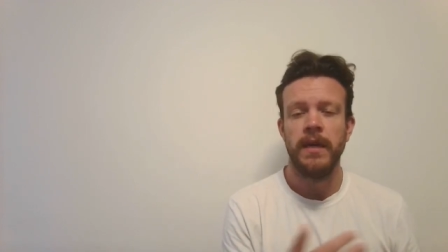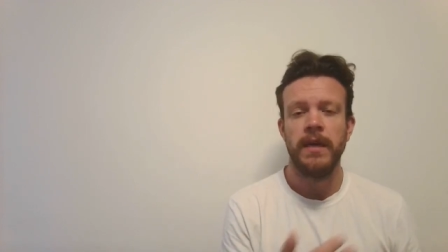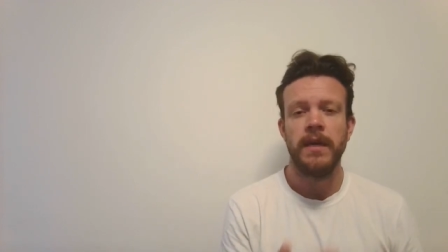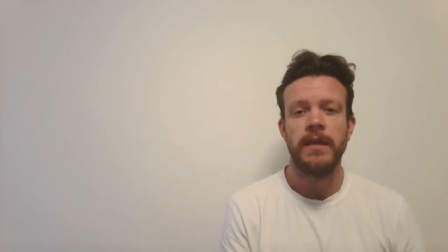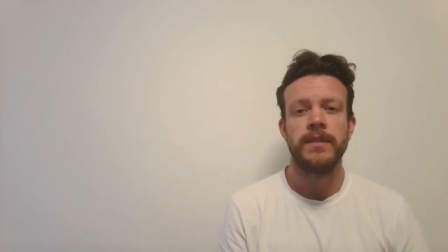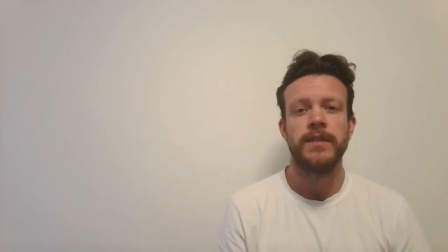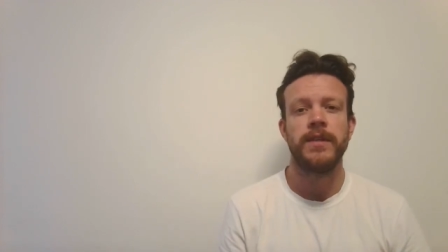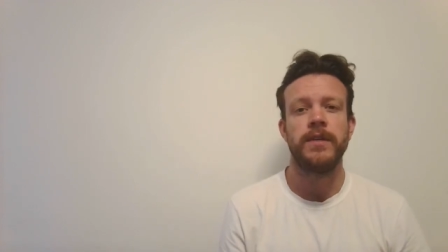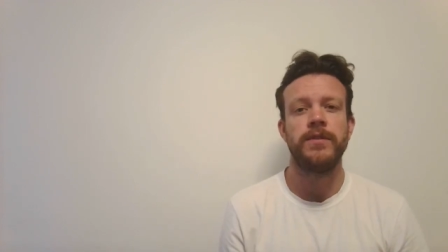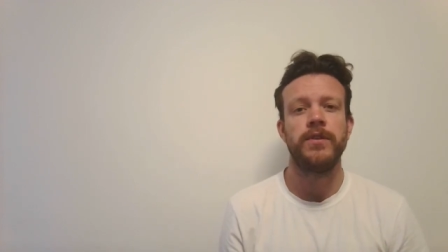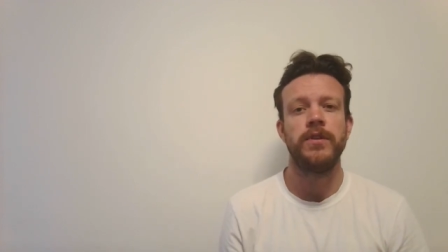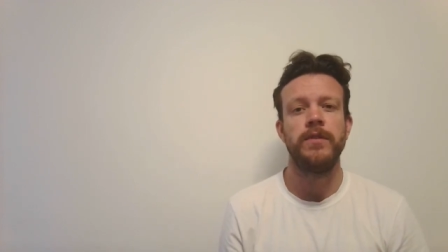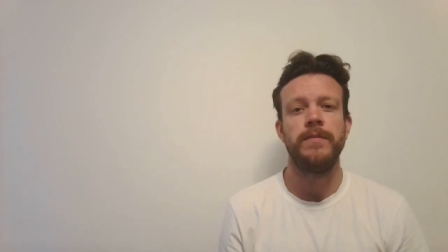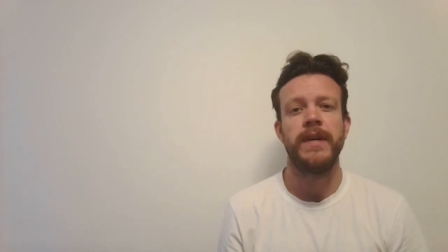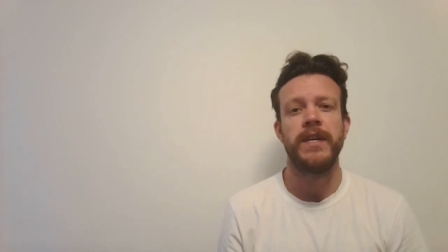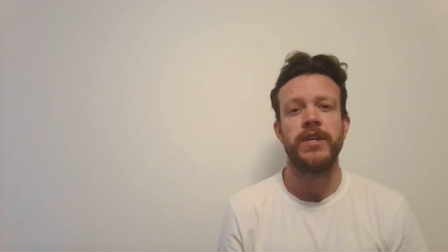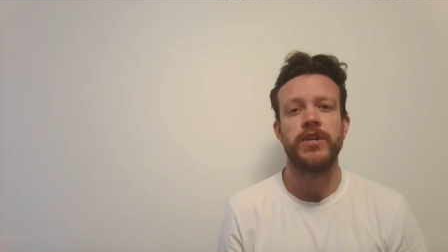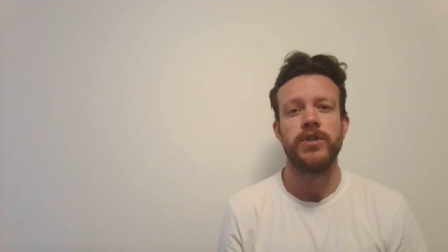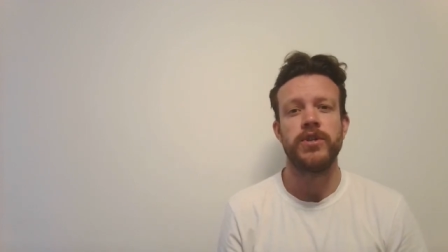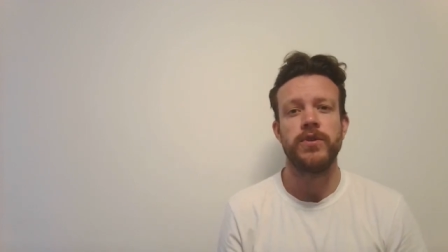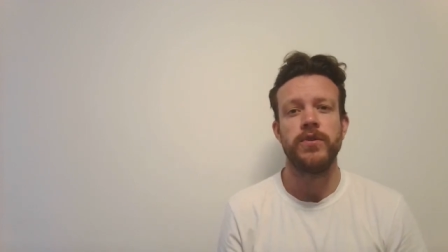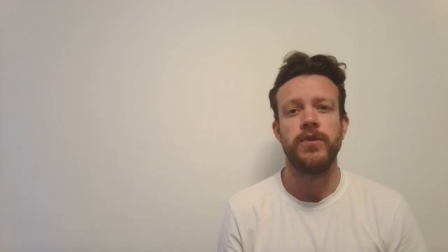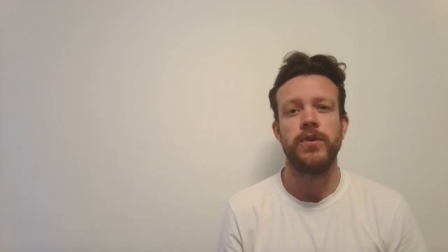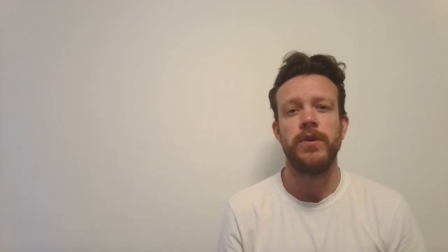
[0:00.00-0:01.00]
So do make
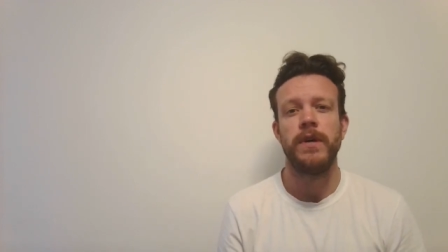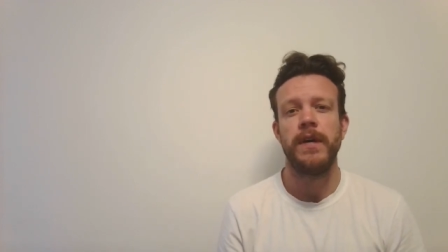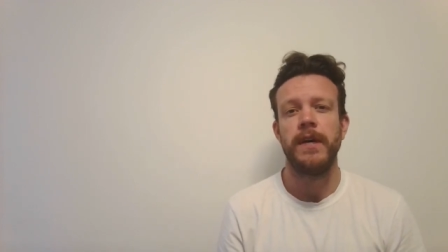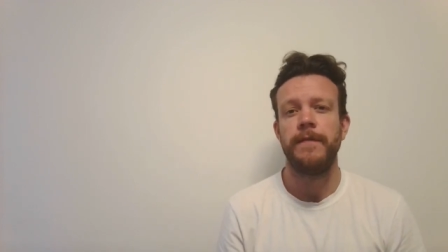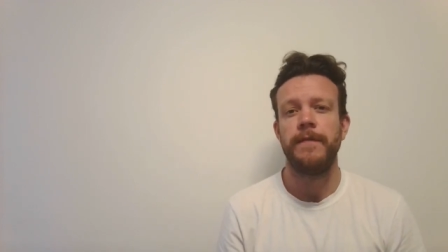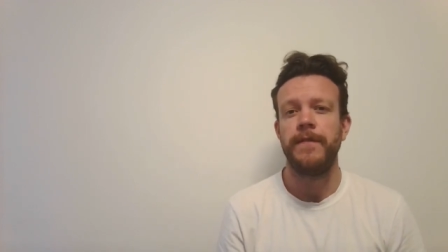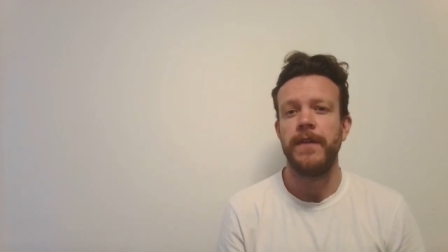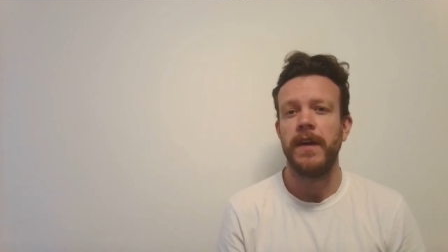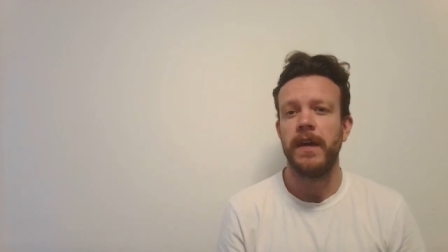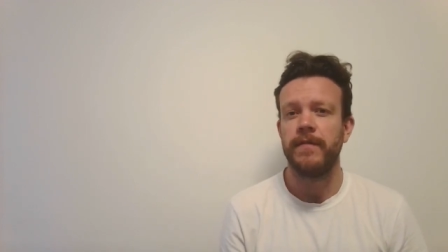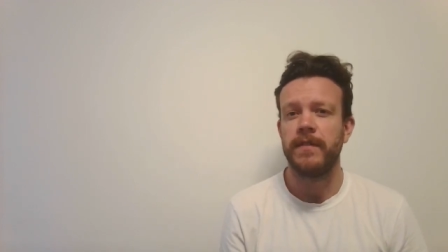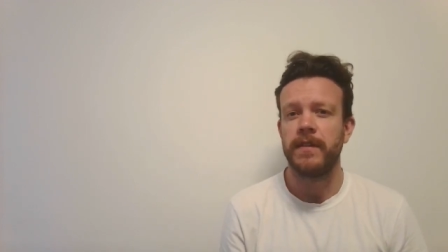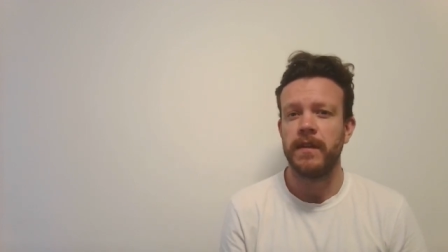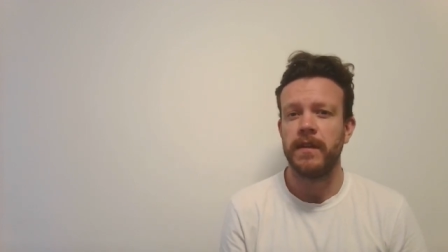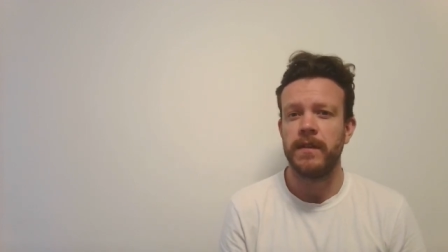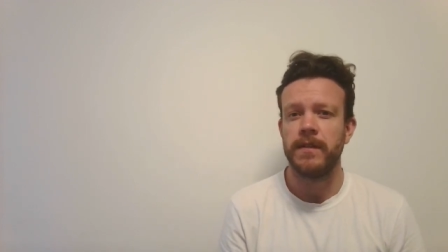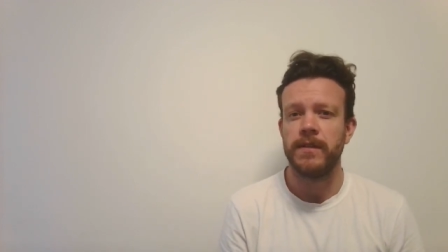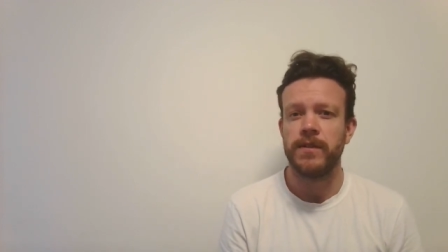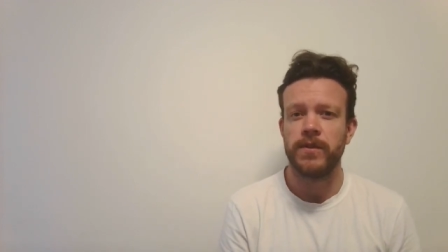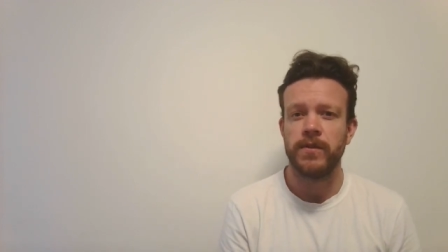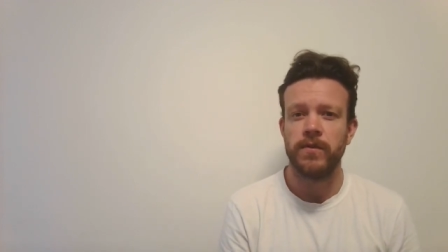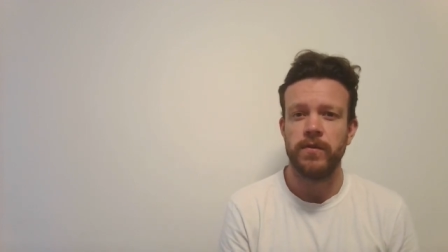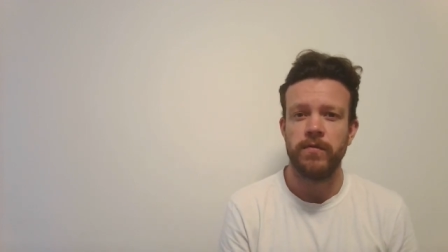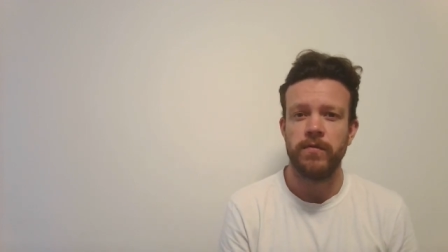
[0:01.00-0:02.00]
sure, if you haven't done
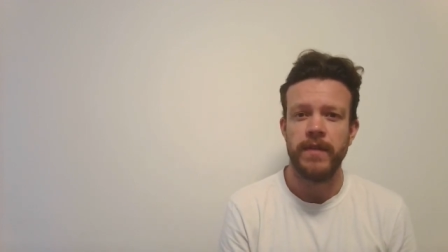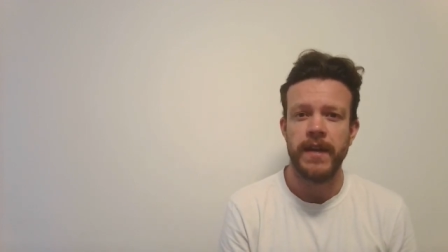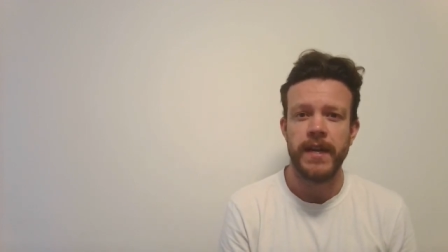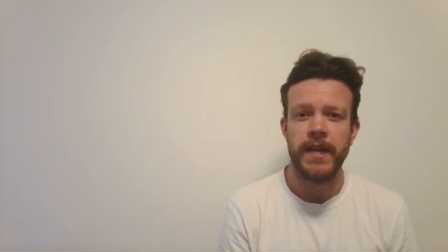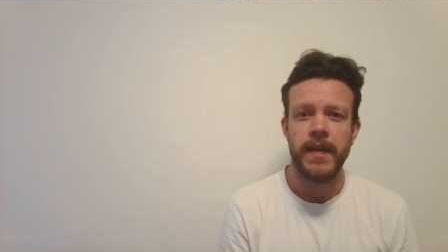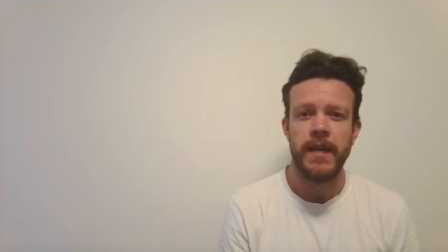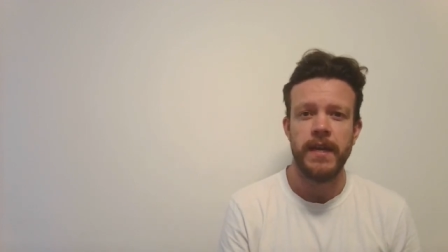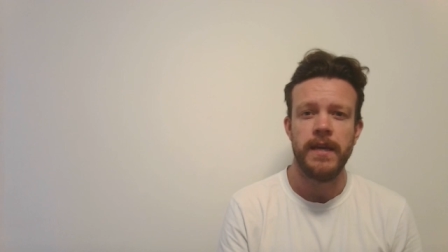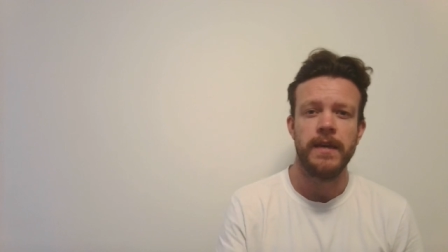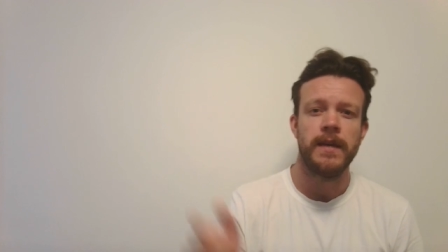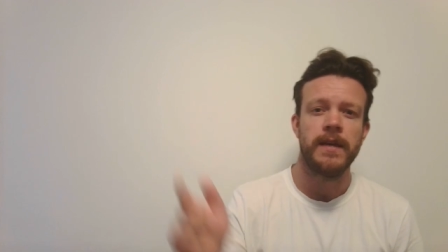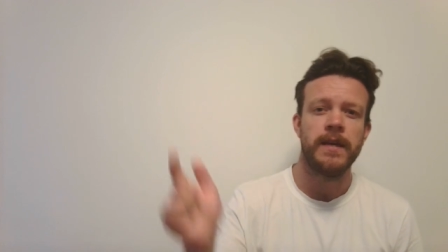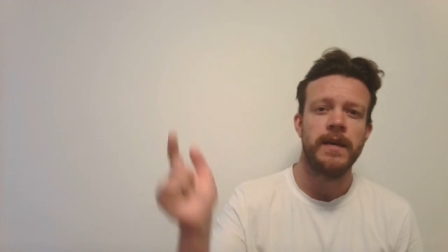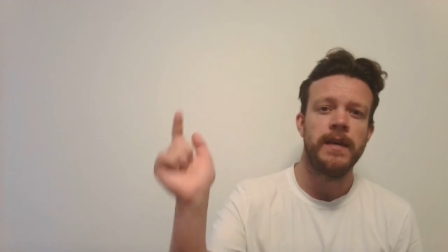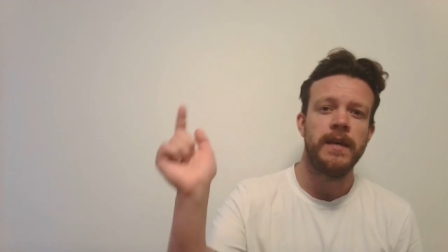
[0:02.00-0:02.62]
so already,